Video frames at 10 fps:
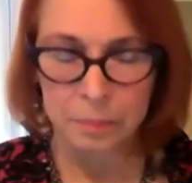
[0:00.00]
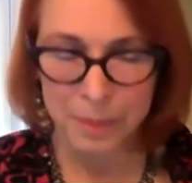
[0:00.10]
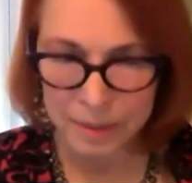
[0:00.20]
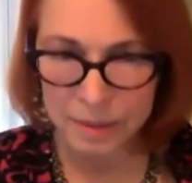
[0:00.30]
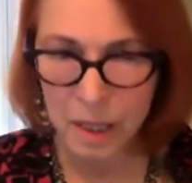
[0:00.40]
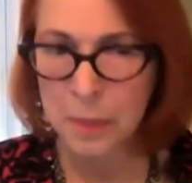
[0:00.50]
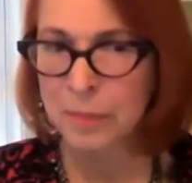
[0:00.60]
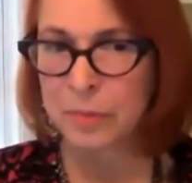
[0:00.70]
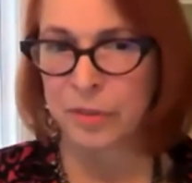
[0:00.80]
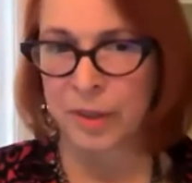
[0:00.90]
by the time
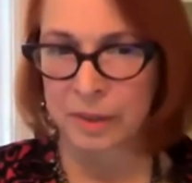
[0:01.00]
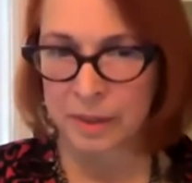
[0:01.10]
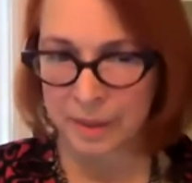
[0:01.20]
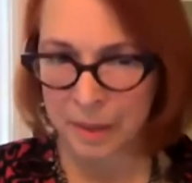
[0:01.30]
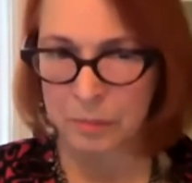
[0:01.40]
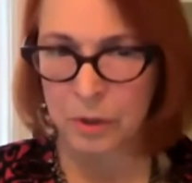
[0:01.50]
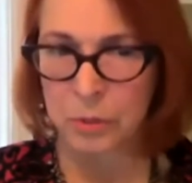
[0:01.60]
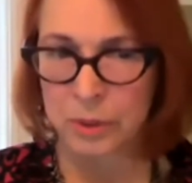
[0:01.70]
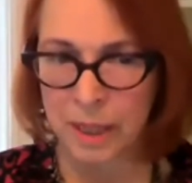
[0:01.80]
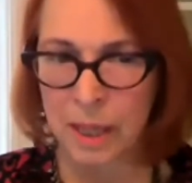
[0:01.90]
I'm sending them
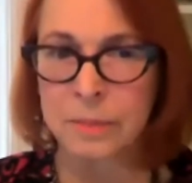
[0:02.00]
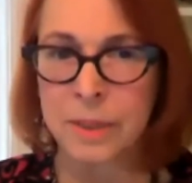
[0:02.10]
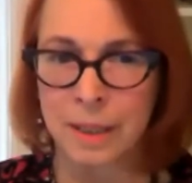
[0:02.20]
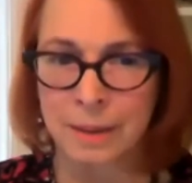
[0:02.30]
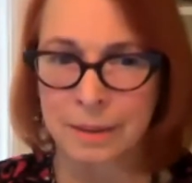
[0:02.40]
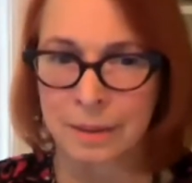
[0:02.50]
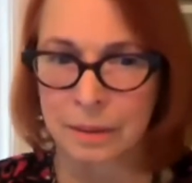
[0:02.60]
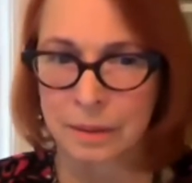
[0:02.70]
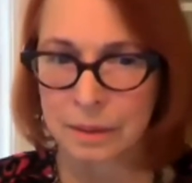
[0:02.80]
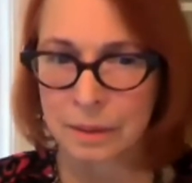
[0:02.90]
to a Lyme doctor,